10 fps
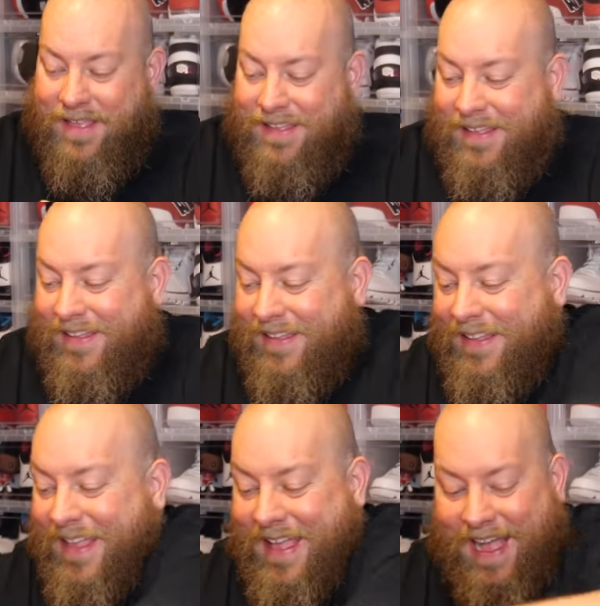
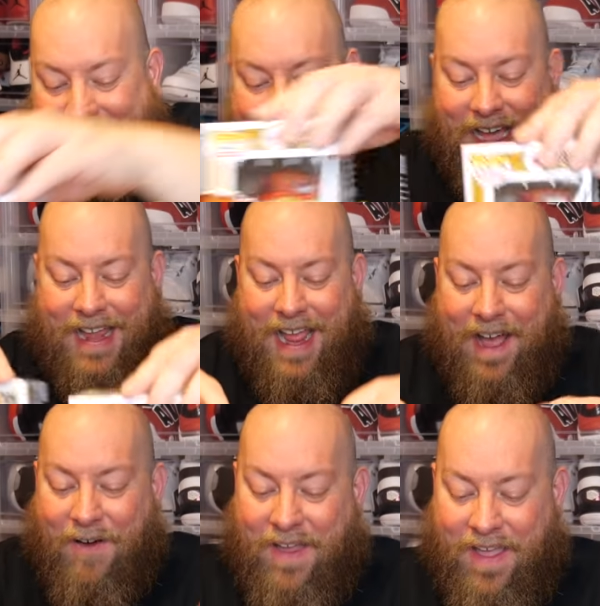I got
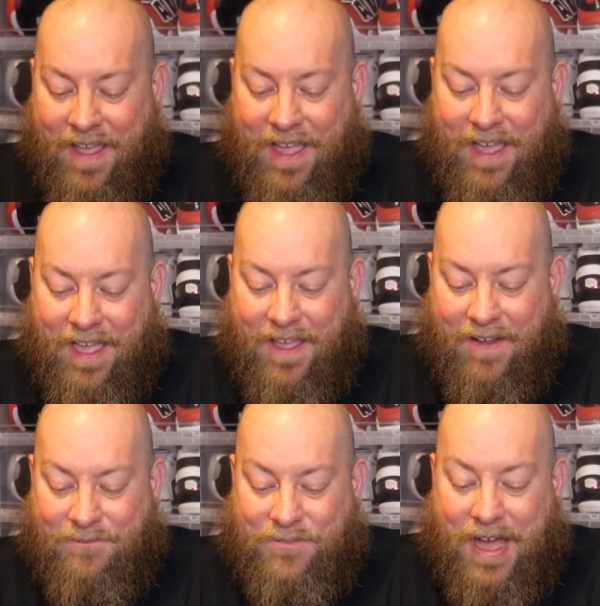out
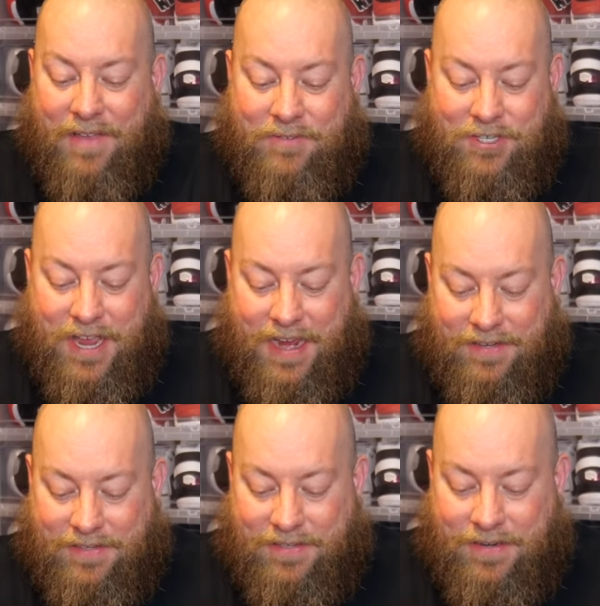five
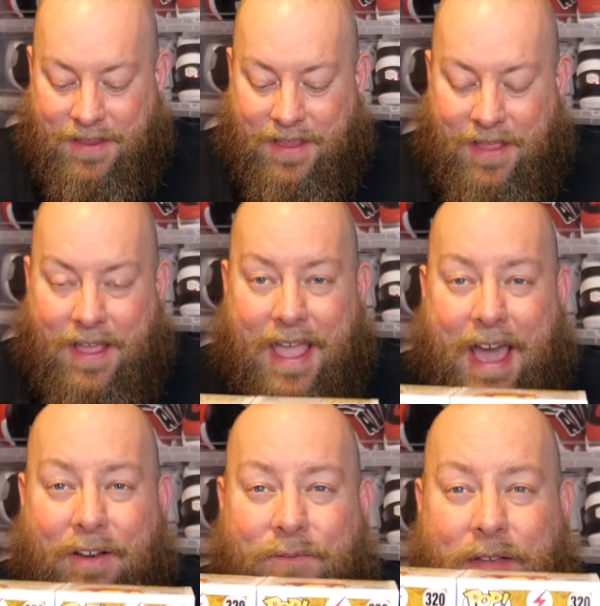chase
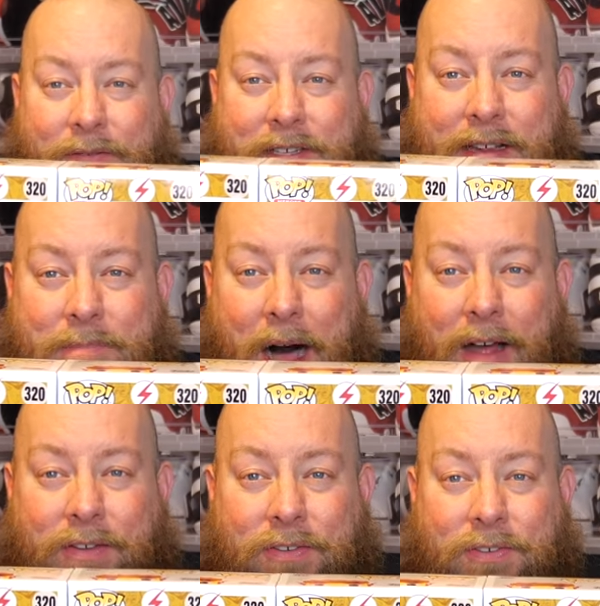out of fifteen
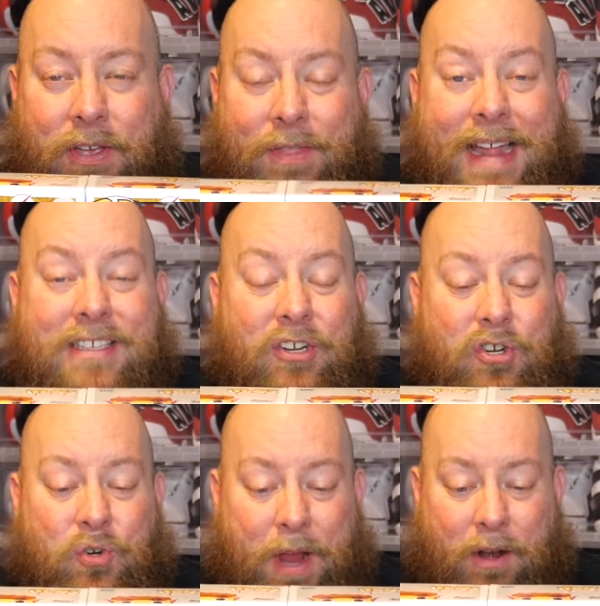boxes. So that's
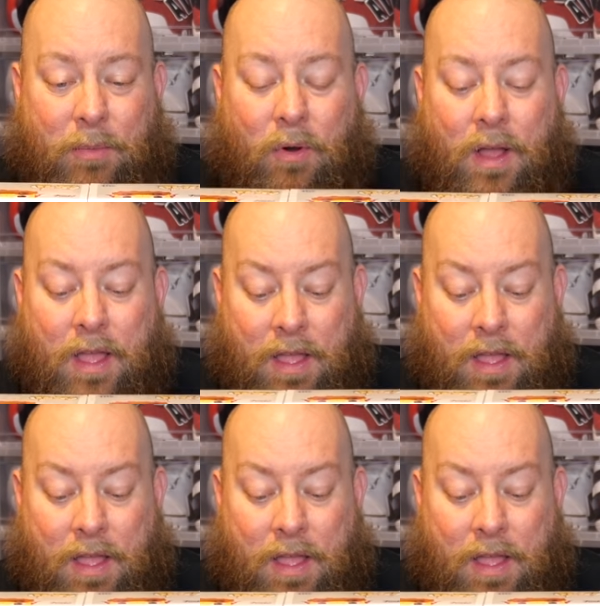incredible.